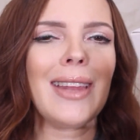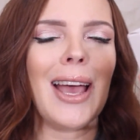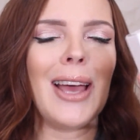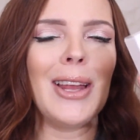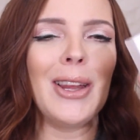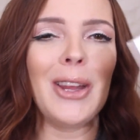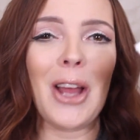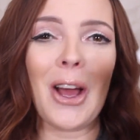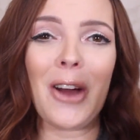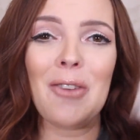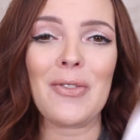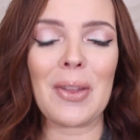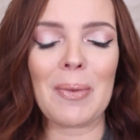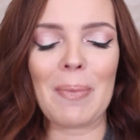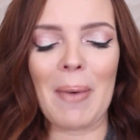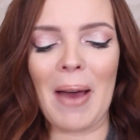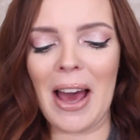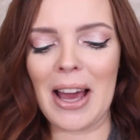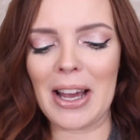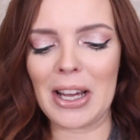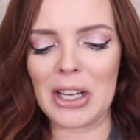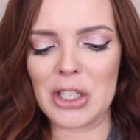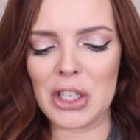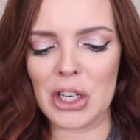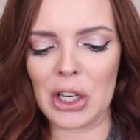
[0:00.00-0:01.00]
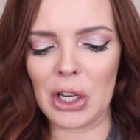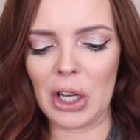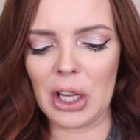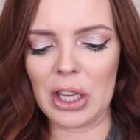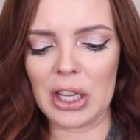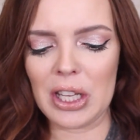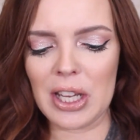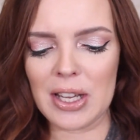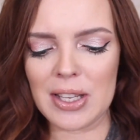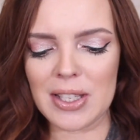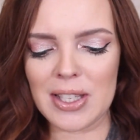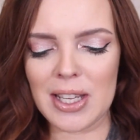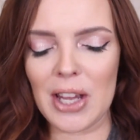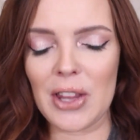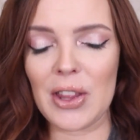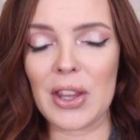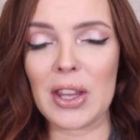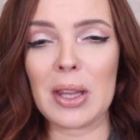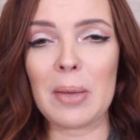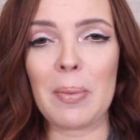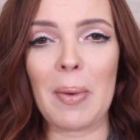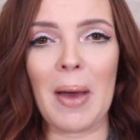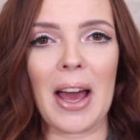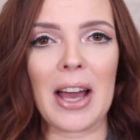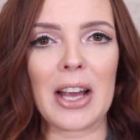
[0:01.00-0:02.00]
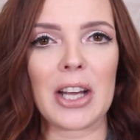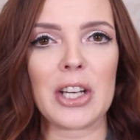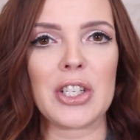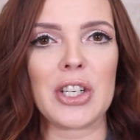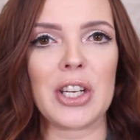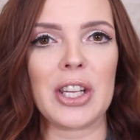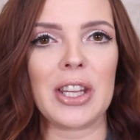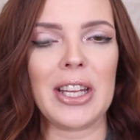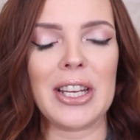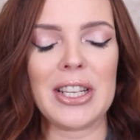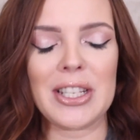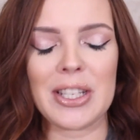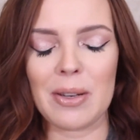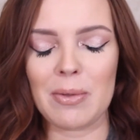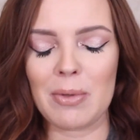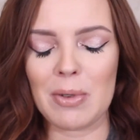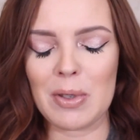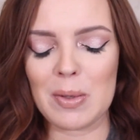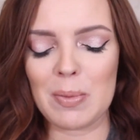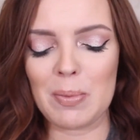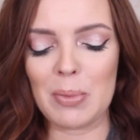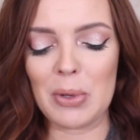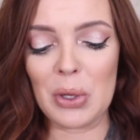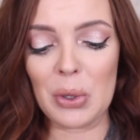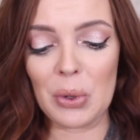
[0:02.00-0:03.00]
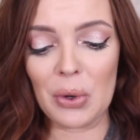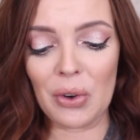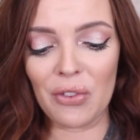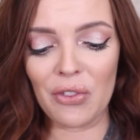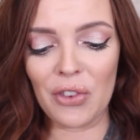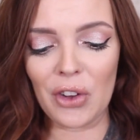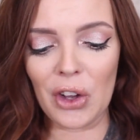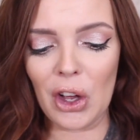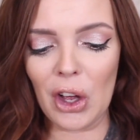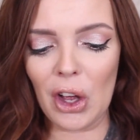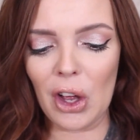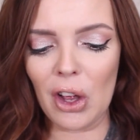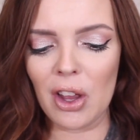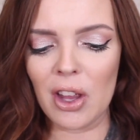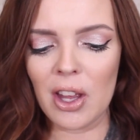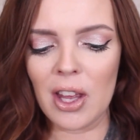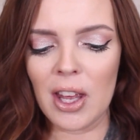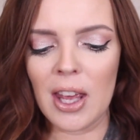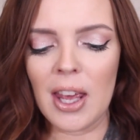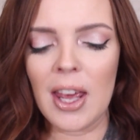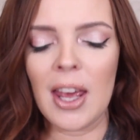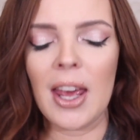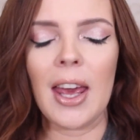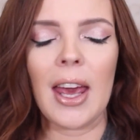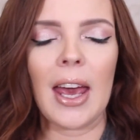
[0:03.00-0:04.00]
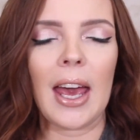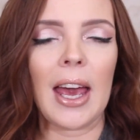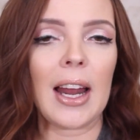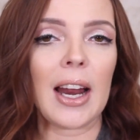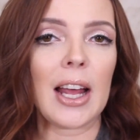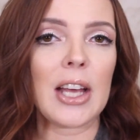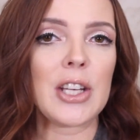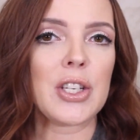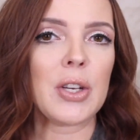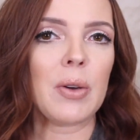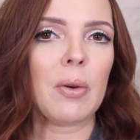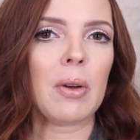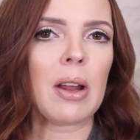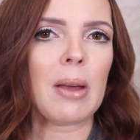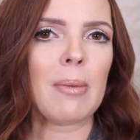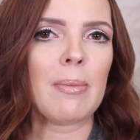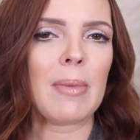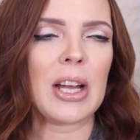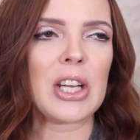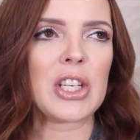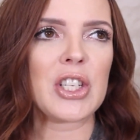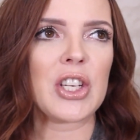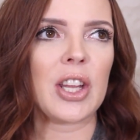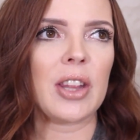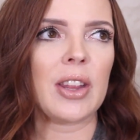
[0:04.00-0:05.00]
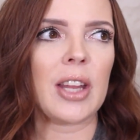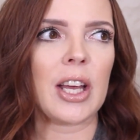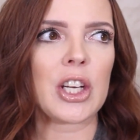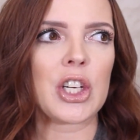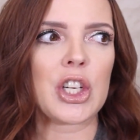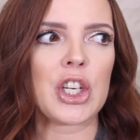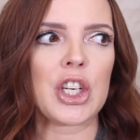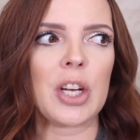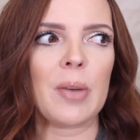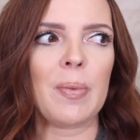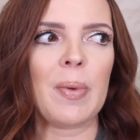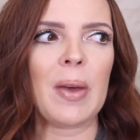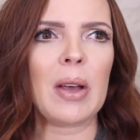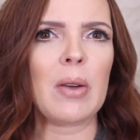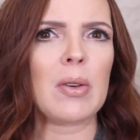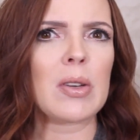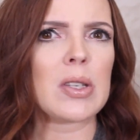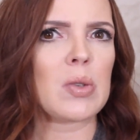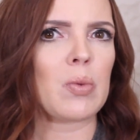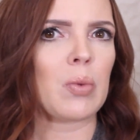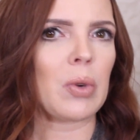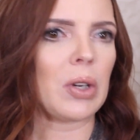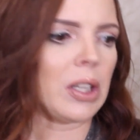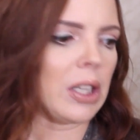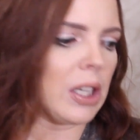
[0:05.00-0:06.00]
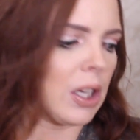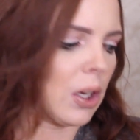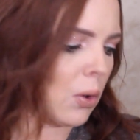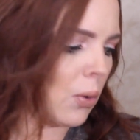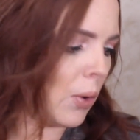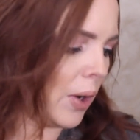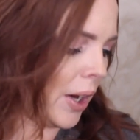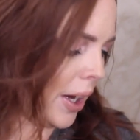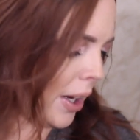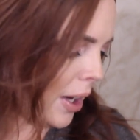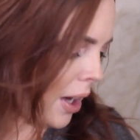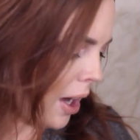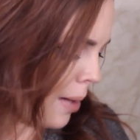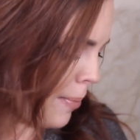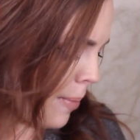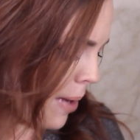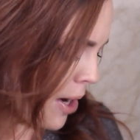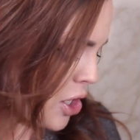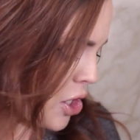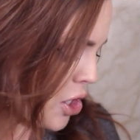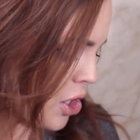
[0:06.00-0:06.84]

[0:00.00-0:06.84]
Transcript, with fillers: I love the packaging on this. I think the packaging they did was beautiful. And I do want to mention that shipping was really quick. I'm